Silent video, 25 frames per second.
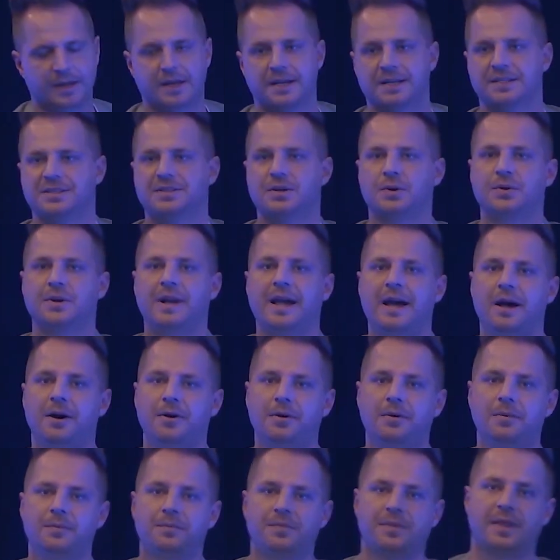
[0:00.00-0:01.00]
So
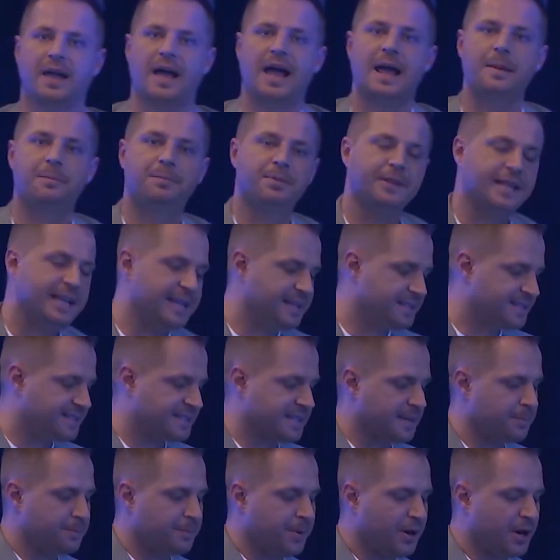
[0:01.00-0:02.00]
now I place
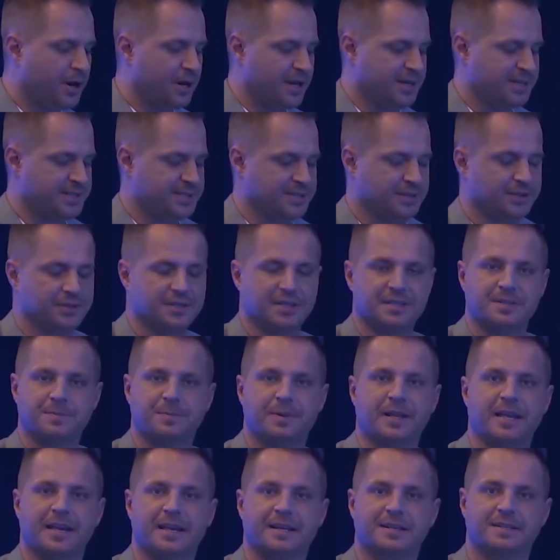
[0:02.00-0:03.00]
some parts on this
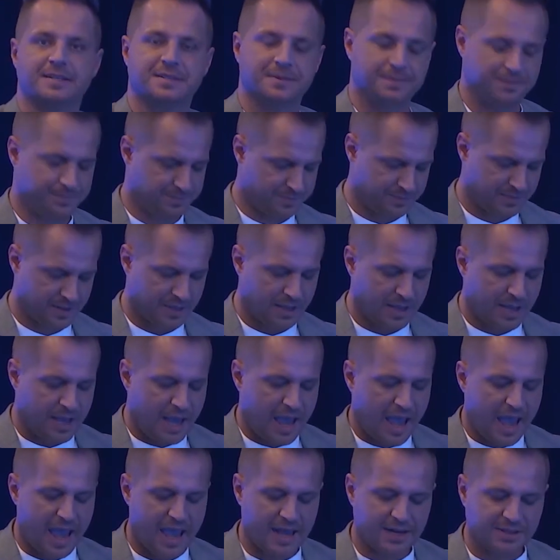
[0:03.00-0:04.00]
place.
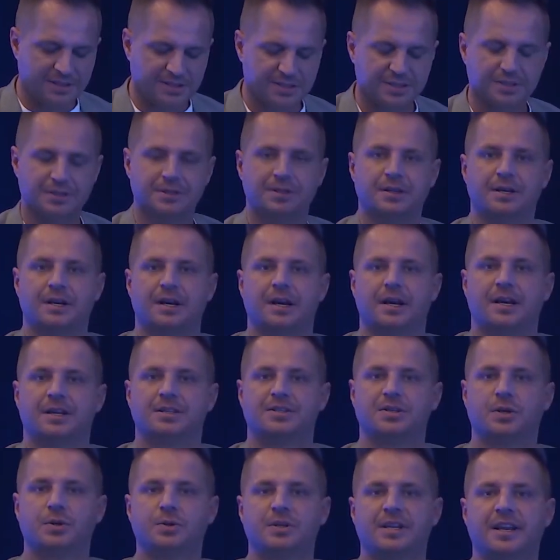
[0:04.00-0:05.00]
And
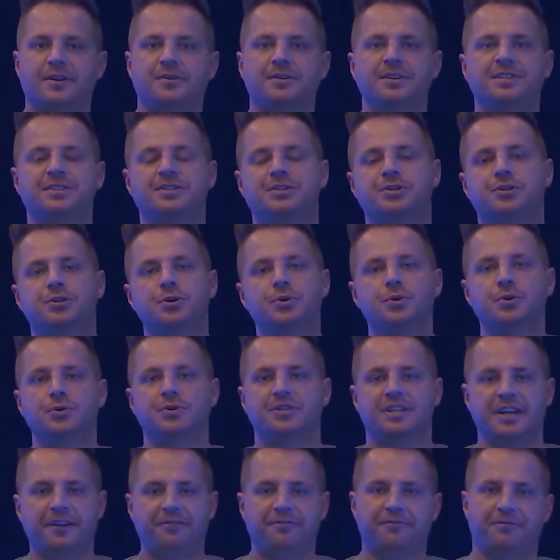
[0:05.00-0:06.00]
so there is two
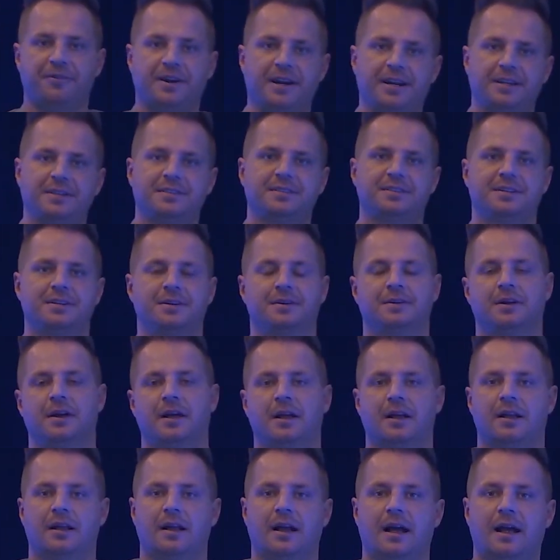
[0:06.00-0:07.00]
different
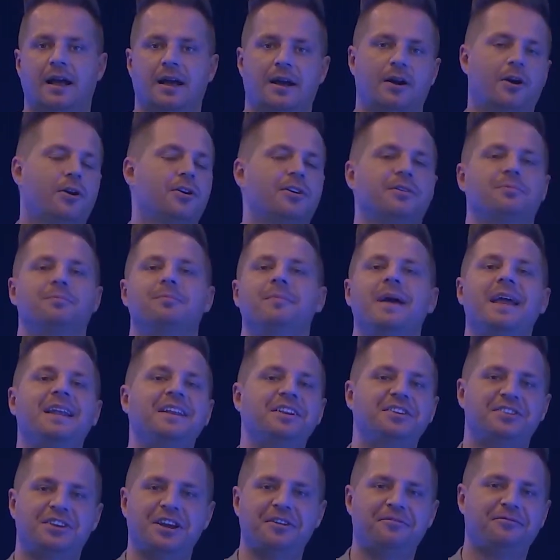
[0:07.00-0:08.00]
or many
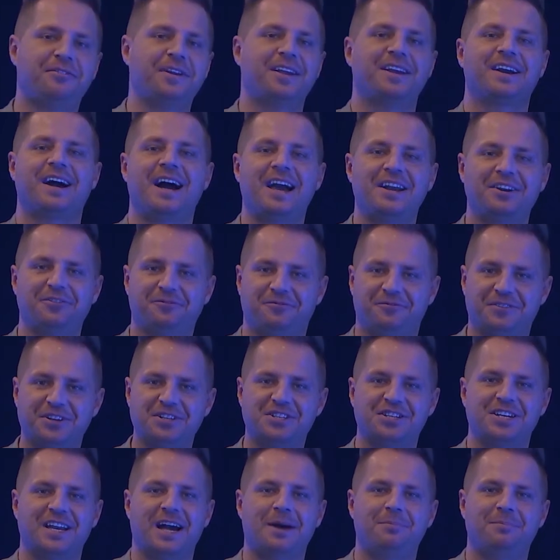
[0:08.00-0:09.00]
different kind of
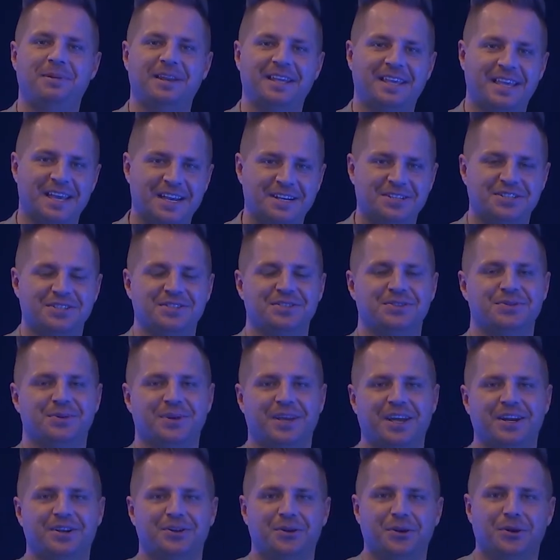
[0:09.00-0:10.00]
vision applications you
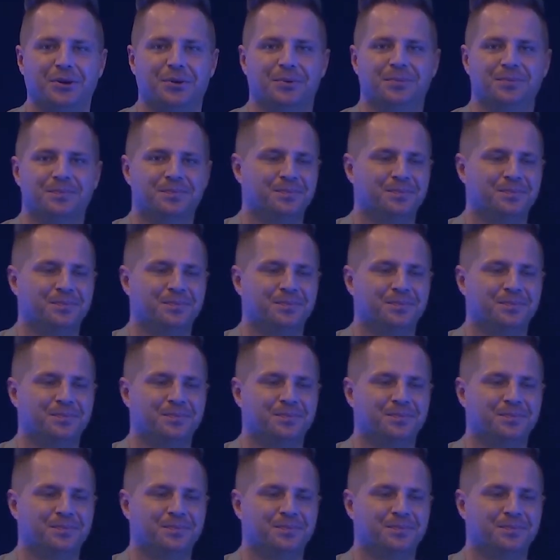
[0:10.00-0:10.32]
can do.